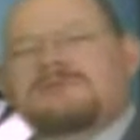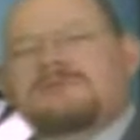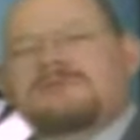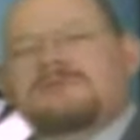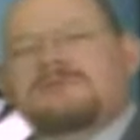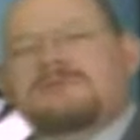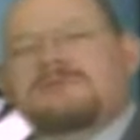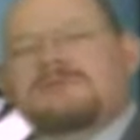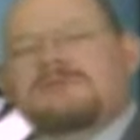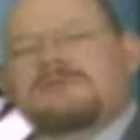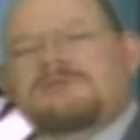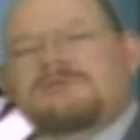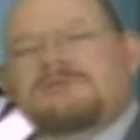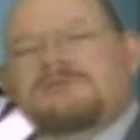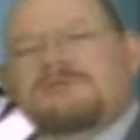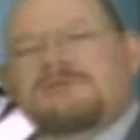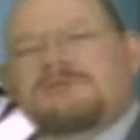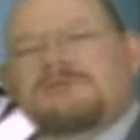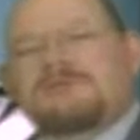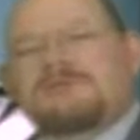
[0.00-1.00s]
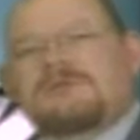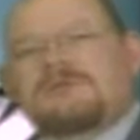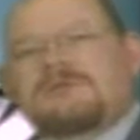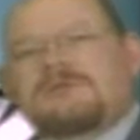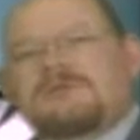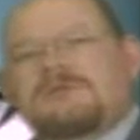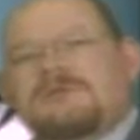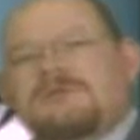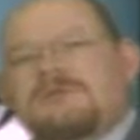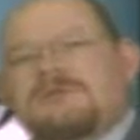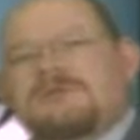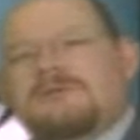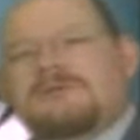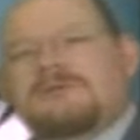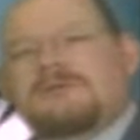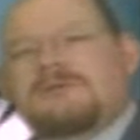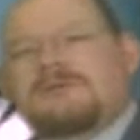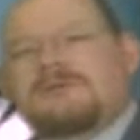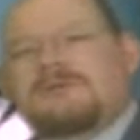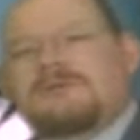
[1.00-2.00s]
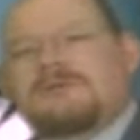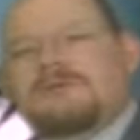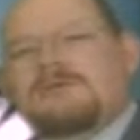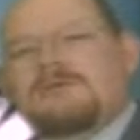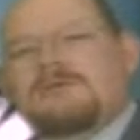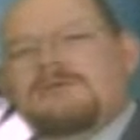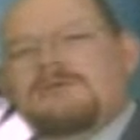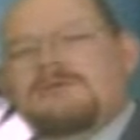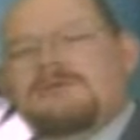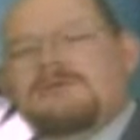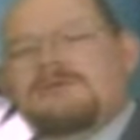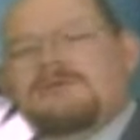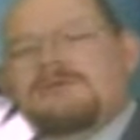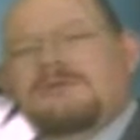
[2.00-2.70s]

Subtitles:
(silence)